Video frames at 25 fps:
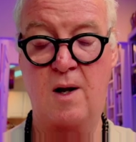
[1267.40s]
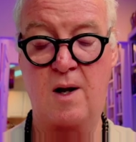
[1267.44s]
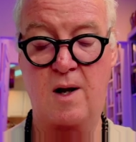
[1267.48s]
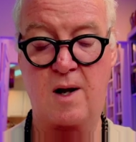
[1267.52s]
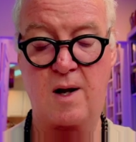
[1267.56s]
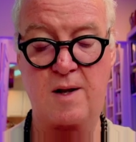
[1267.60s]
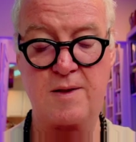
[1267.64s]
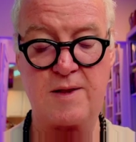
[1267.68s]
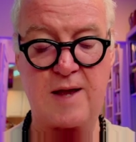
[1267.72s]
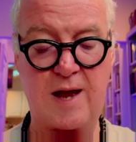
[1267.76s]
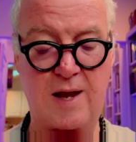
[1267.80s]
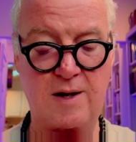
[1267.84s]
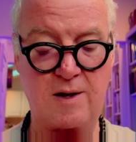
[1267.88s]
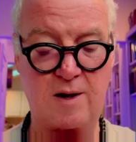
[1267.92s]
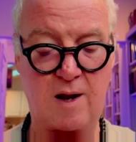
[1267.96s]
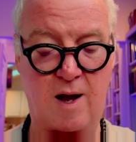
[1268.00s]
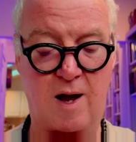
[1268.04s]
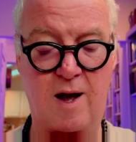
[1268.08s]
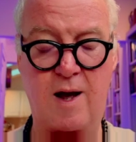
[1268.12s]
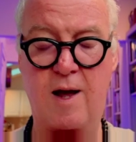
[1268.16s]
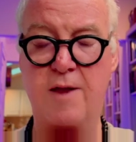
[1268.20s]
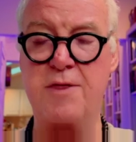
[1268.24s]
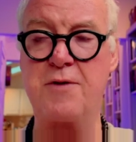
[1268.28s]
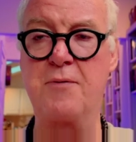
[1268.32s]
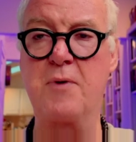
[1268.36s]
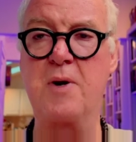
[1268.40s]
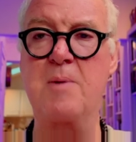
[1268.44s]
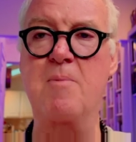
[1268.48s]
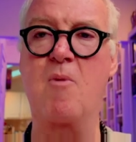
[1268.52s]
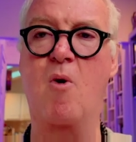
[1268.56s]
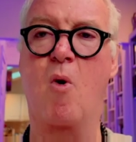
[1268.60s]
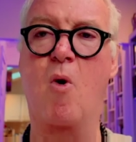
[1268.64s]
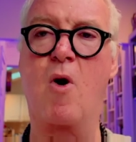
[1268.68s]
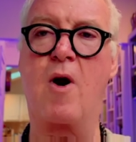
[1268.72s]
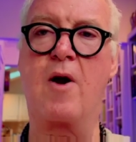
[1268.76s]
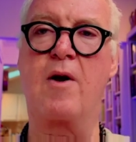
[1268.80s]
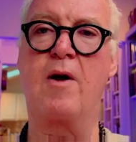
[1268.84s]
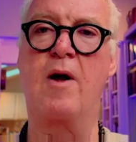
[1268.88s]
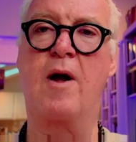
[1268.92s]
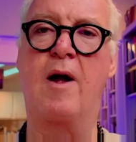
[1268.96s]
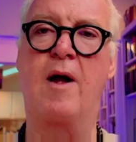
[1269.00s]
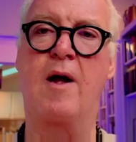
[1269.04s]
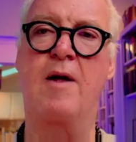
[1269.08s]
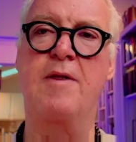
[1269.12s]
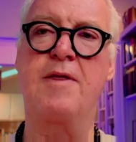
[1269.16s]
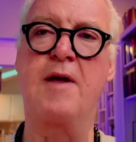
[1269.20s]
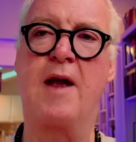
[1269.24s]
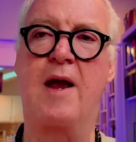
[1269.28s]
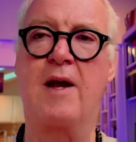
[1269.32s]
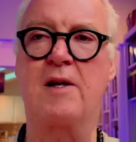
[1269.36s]
And then 3
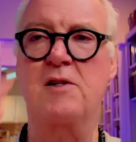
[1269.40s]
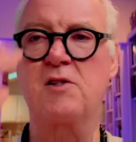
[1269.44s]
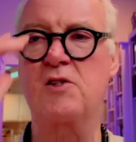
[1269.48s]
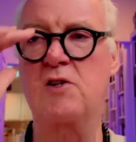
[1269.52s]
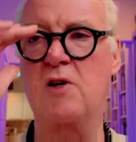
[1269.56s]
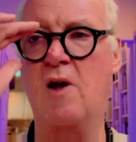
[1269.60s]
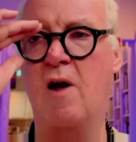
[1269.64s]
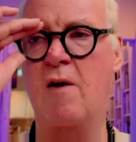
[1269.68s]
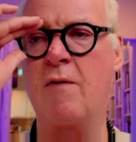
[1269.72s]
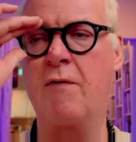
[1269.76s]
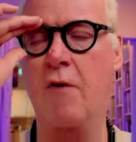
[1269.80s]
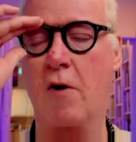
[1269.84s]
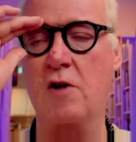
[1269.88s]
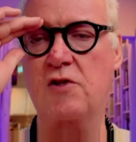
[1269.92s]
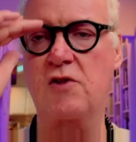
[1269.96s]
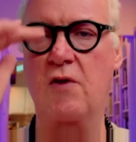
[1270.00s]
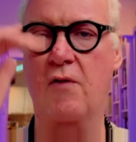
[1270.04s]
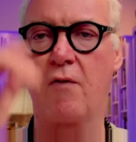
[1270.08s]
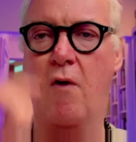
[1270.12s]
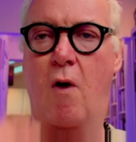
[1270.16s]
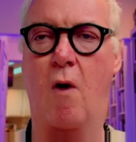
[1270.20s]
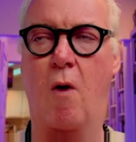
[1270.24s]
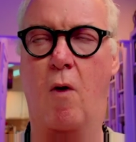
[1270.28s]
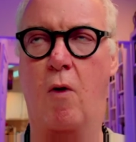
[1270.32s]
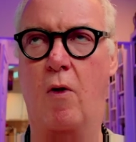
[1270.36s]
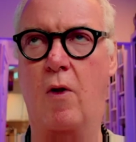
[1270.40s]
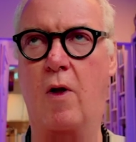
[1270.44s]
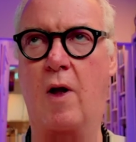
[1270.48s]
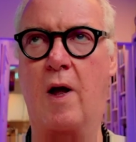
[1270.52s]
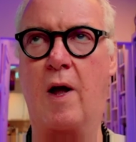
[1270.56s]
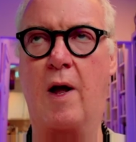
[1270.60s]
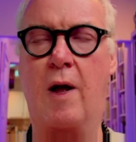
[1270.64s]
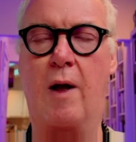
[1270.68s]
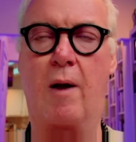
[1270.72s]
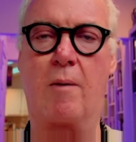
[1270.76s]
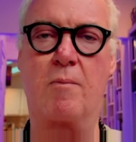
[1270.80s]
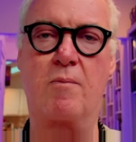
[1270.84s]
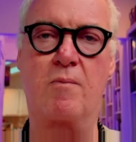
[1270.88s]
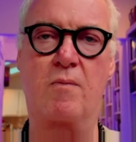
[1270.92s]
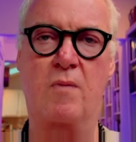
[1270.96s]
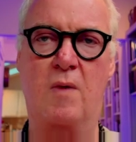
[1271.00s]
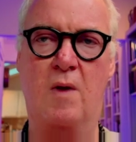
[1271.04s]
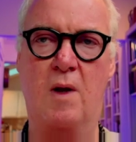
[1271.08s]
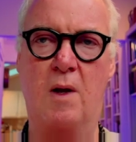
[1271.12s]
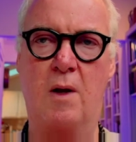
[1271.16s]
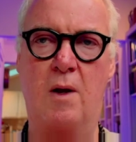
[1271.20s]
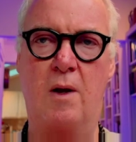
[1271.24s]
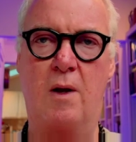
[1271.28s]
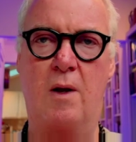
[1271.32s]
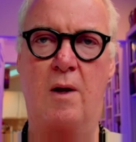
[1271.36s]
more things. First of all,
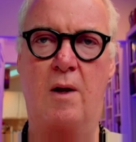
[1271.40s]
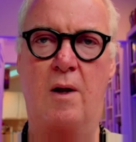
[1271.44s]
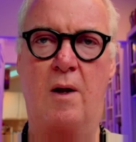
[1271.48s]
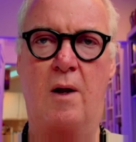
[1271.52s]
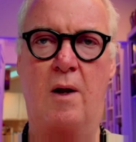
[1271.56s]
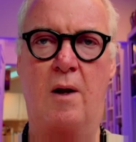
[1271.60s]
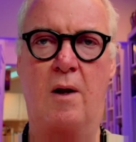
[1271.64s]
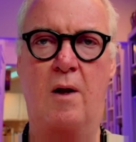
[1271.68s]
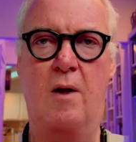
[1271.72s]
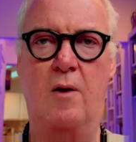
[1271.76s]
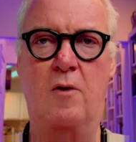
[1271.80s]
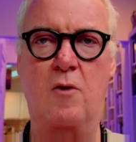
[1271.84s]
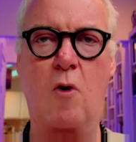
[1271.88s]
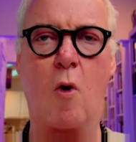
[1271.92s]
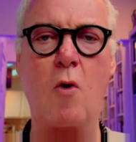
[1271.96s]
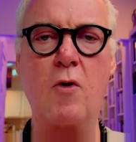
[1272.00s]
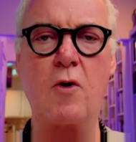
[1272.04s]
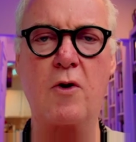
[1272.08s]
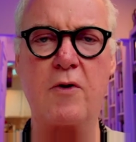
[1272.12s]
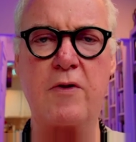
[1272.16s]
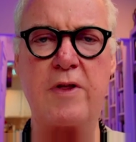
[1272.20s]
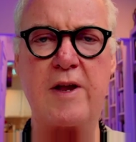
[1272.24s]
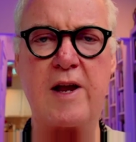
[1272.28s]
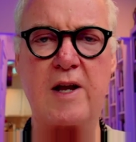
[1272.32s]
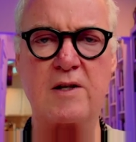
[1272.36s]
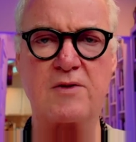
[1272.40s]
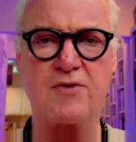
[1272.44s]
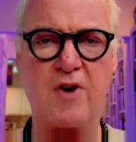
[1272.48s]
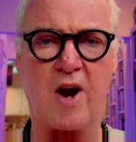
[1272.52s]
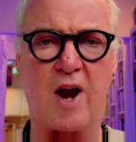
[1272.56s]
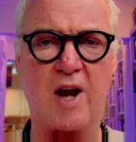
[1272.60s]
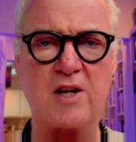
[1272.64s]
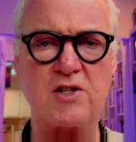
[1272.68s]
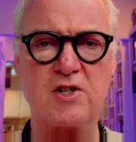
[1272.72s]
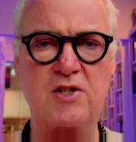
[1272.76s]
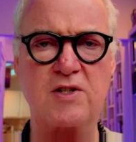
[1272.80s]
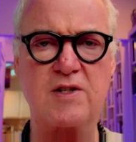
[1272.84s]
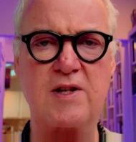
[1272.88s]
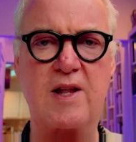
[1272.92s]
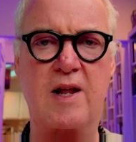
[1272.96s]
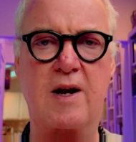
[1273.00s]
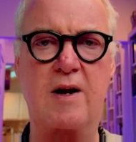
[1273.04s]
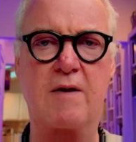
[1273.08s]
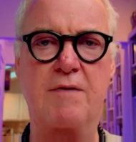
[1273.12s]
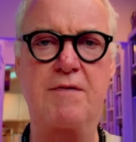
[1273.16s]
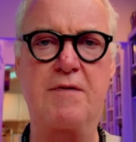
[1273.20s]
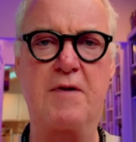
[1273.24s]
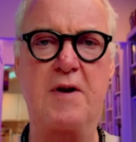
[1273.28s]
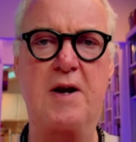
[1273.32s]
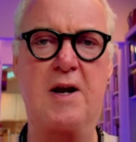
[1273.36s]
go to the attractions that
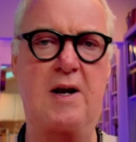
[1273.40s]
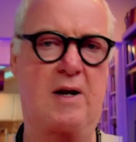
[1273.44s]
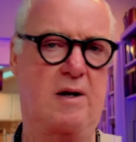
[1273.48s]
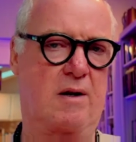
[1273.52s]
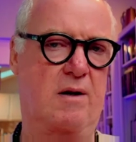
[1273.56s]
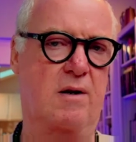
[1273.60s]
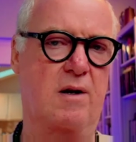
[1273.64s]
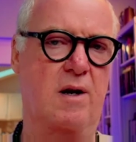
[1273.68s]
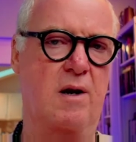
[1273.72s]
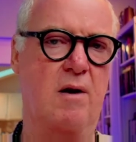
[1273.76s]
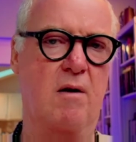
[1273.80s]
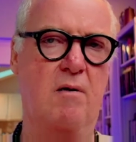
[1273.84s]
are free.